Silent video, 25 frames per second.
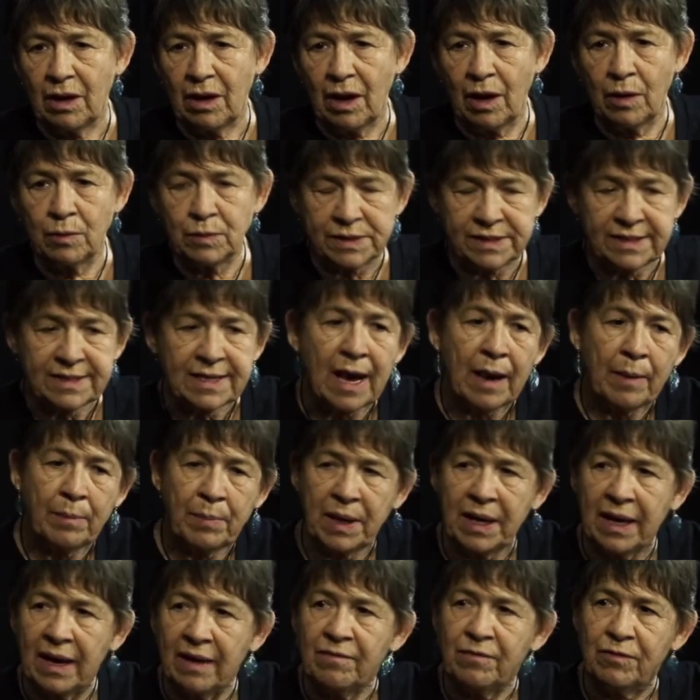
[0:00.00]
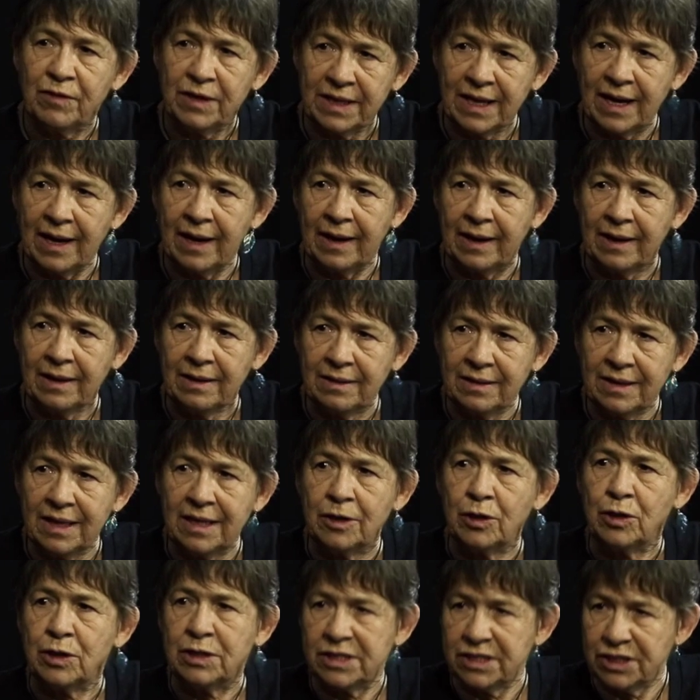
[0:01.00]
I was tapping every day,
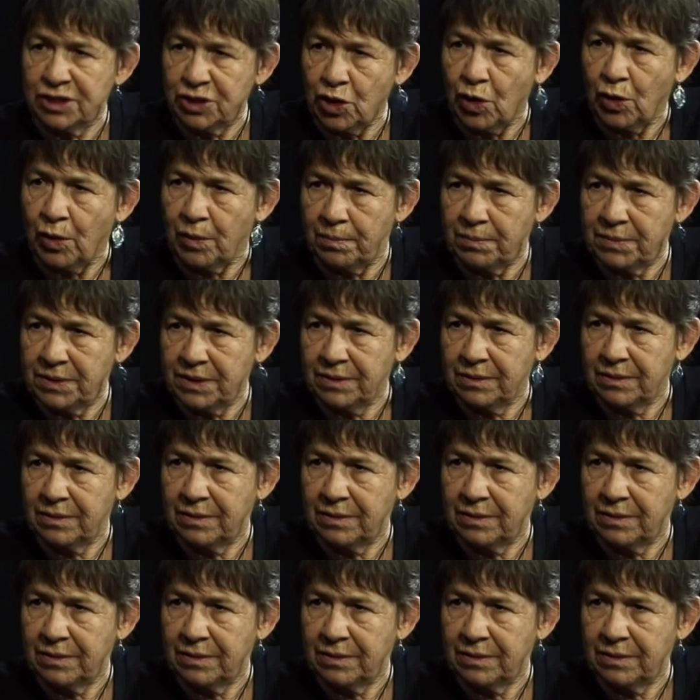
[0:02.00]
then I stopped.